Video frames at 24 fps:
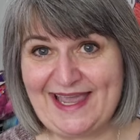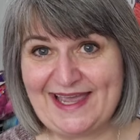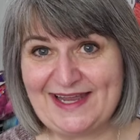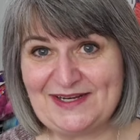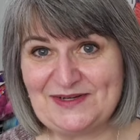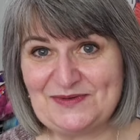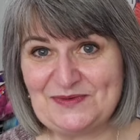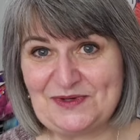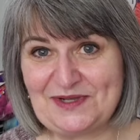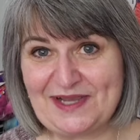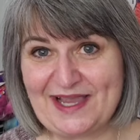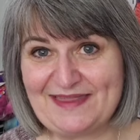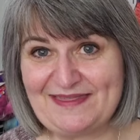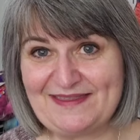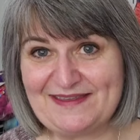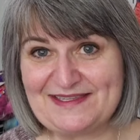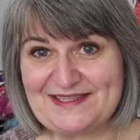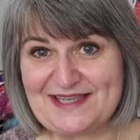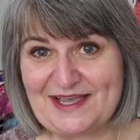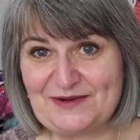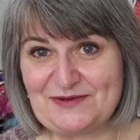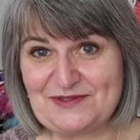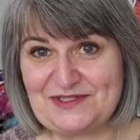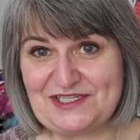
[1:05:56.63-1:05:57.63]
and we'll get
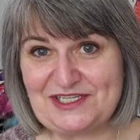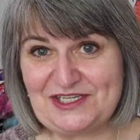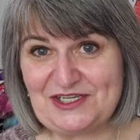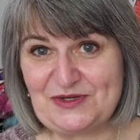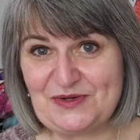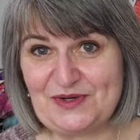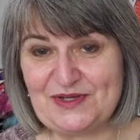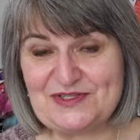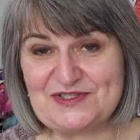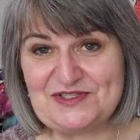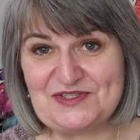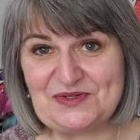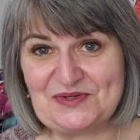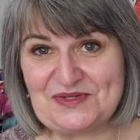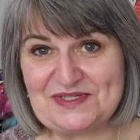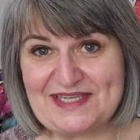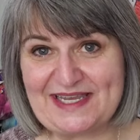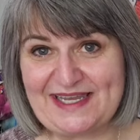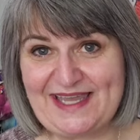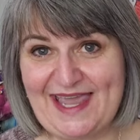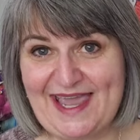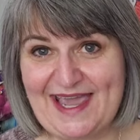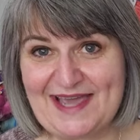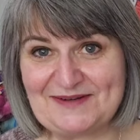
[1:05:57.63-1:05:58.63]
this out to you as soon as
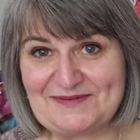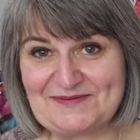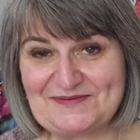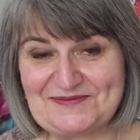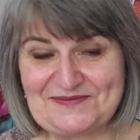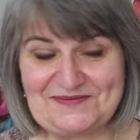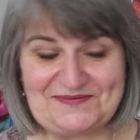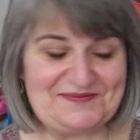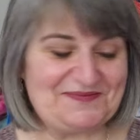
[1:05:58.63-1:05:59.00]
I can.